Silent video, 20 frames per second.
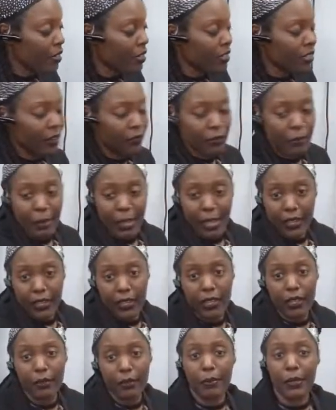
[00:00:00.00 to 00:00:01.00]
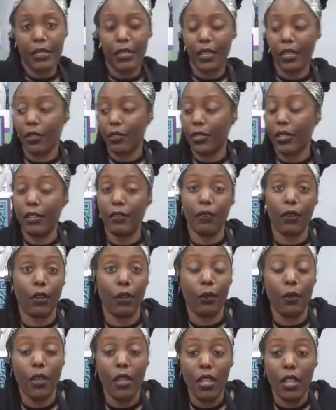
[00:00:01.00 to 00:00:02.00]
because everybody can be a health
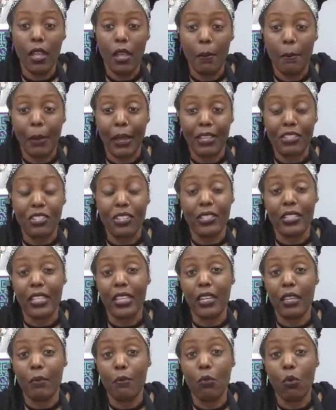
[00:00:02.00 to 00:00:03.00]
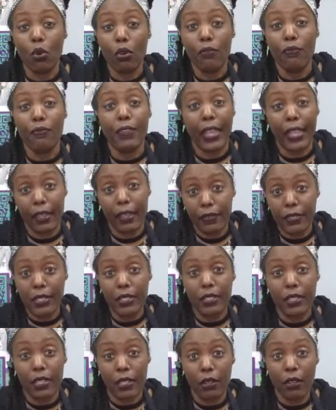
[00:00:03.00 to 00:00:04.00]
hero by just getting more faves
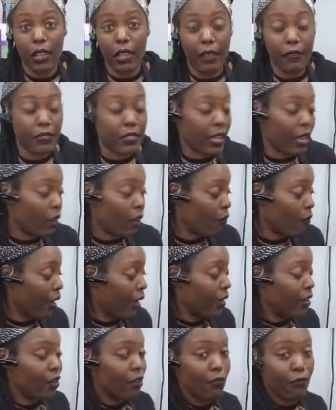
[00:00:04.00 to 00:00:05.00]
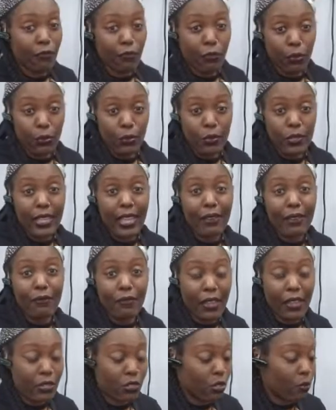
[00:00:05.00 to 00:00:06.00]
into their lifestyle, right? Fruits and
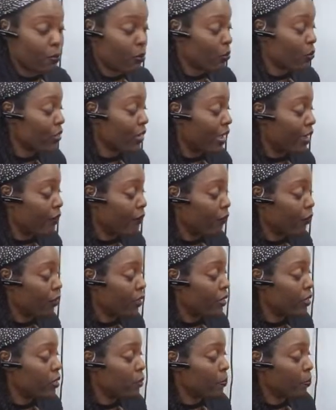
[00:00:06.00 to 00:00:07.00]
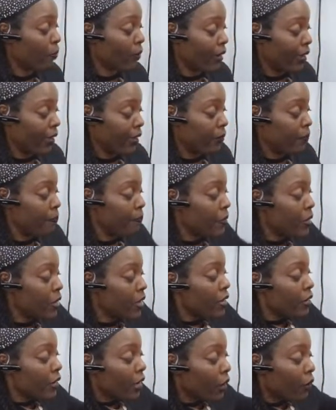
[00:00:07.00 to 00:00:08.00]
vegetables every spread.
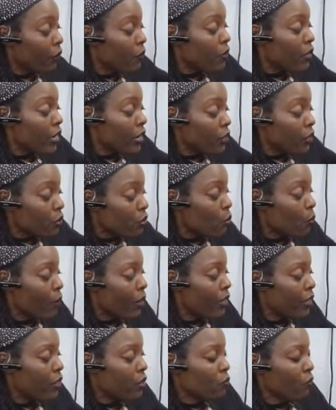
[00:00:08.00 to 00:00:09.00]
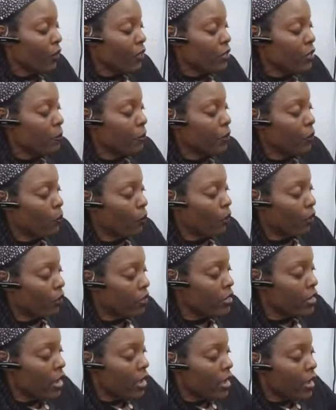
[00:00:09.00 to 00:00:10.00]
Now, here's the way this recipe
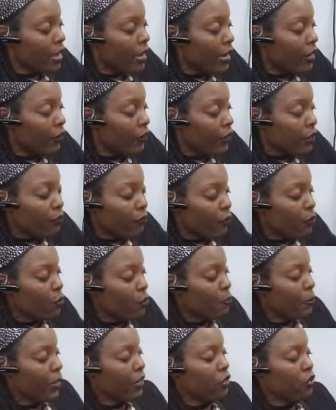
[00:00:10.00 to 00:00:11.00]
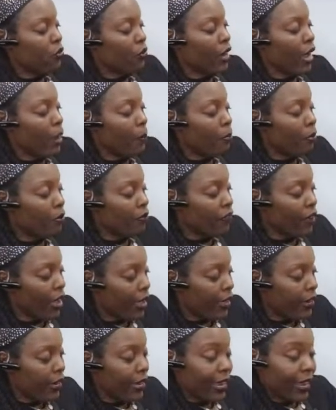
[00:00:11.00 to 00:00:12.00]
works. Here at the food pantry, I
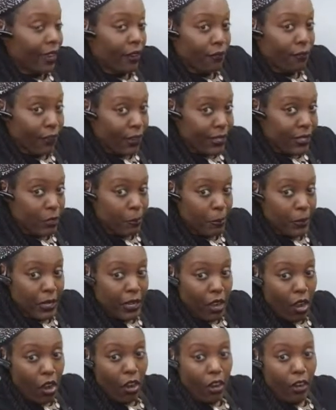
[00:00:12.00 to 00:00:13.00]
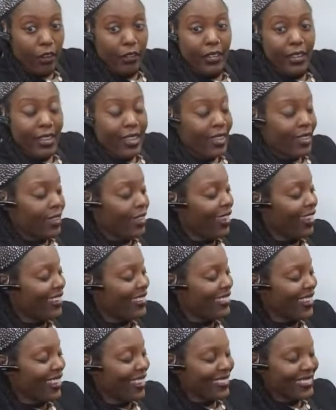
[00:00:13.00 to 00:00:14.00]
provide a recipe card.
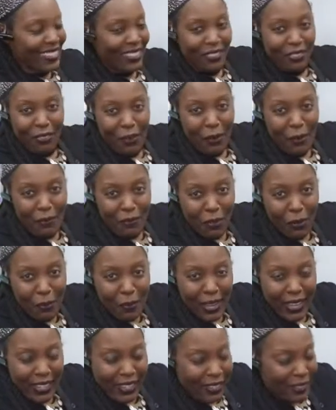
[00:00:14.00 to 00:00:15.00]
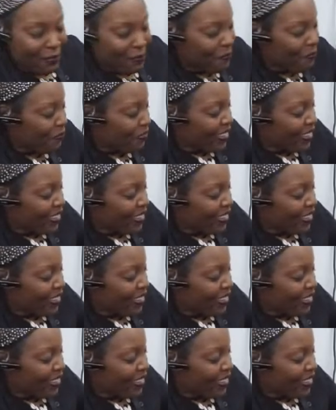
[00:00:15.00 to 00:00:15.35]
Hey, Tati from Romania.